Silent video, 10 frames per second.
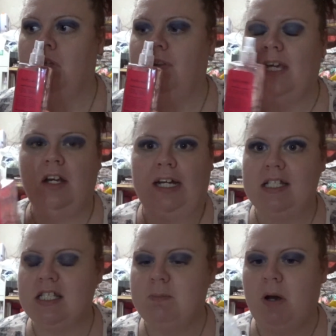They got it
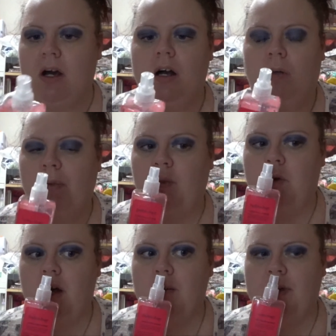spot on with the
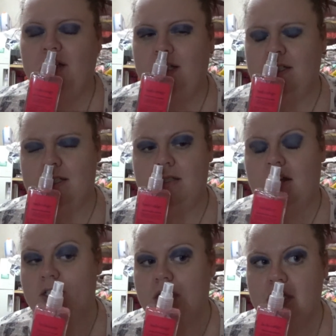watermelon. It's
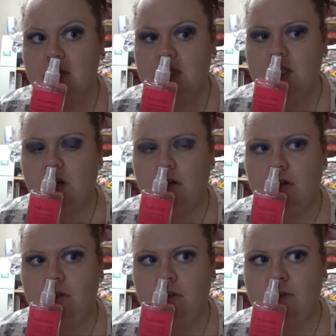not too
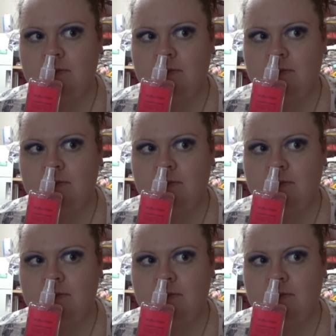strong.